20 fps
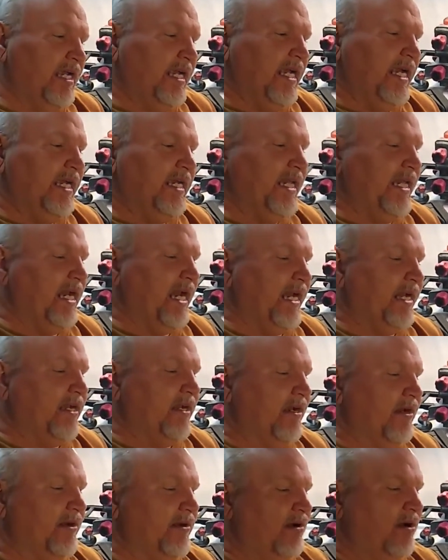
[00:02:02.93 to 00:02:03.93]
and then I
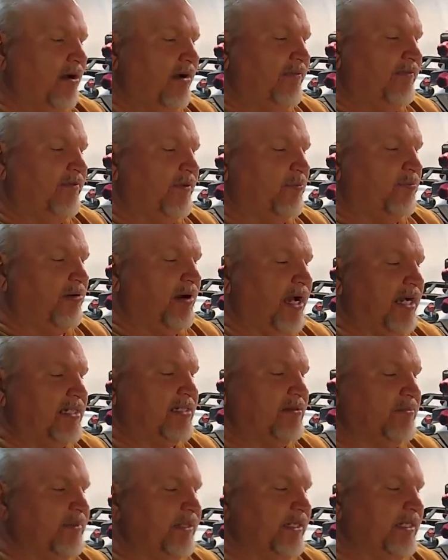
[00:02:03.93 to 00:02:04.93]
cut off
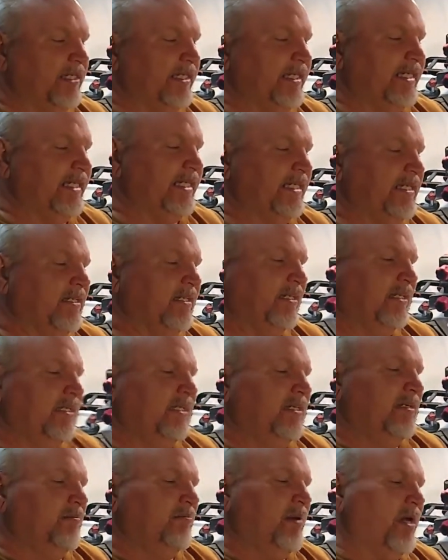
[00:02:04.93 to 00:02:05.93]
approximately
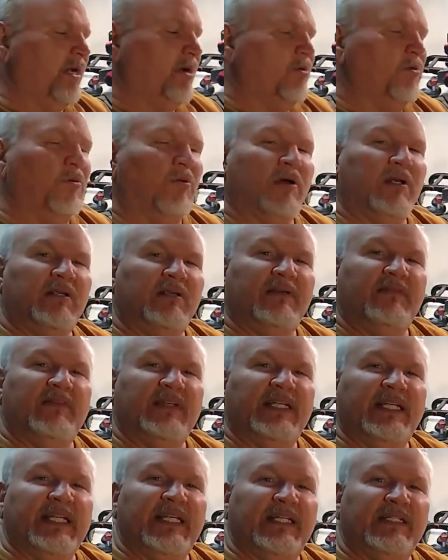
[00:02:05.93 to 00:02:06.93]
about 1/4 of
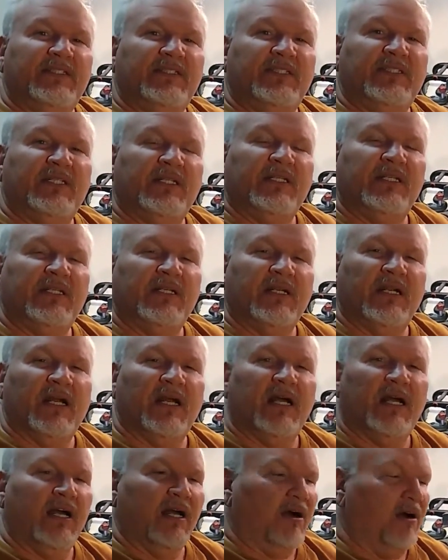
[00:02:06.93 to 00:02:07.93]
an inch
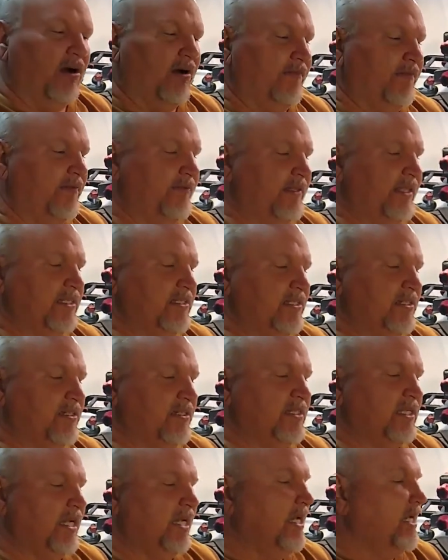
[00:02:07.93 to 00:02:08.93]
off of this,
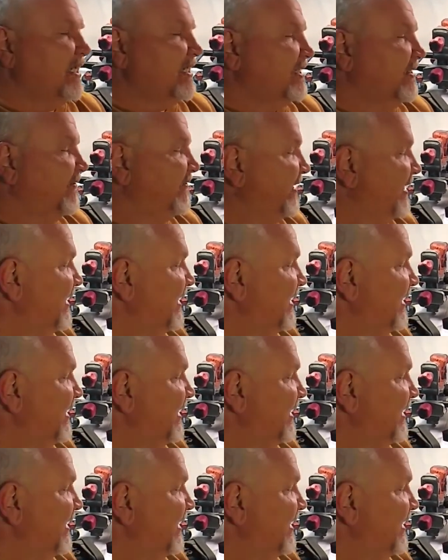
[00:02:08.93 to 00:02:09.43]
because to fit